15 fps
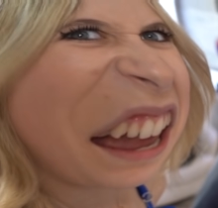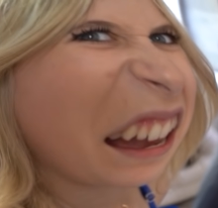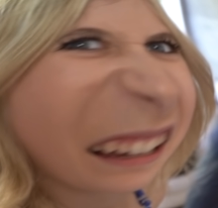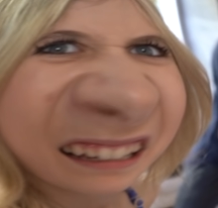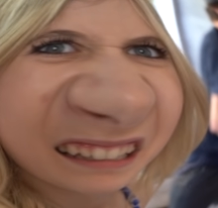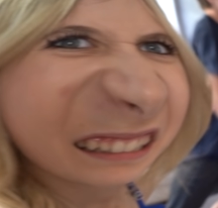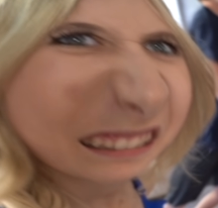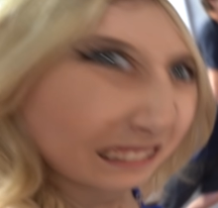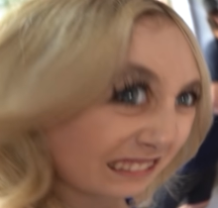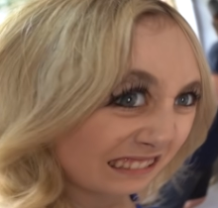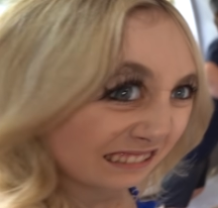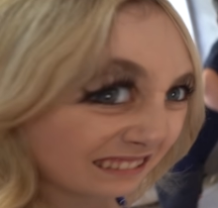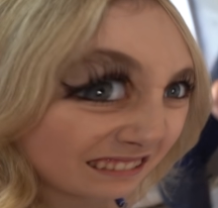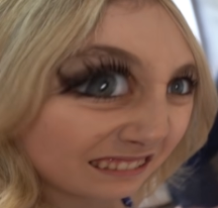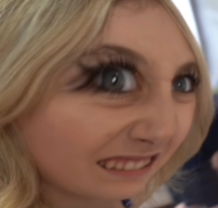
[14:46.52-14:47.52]
No,
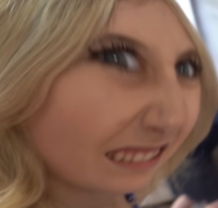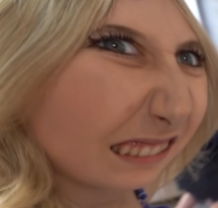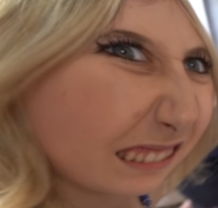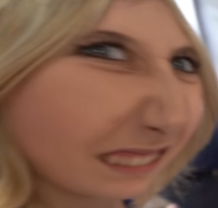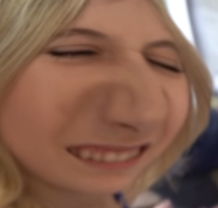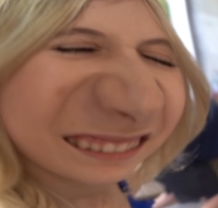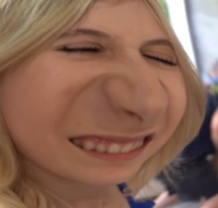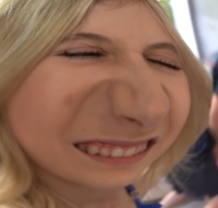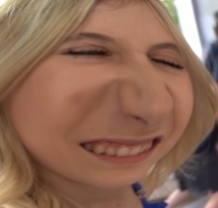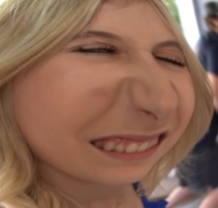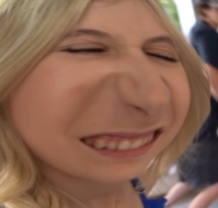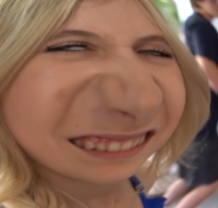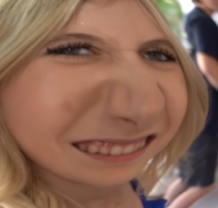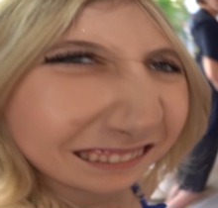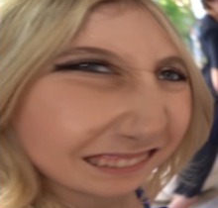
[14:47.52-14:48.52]
not in Hawaii. There's not
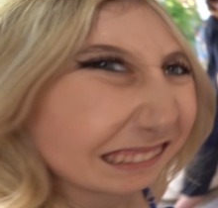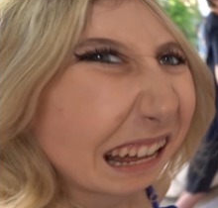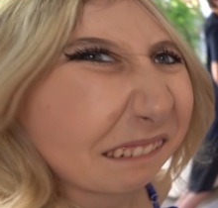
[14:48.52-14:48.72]
sand in Hawaii.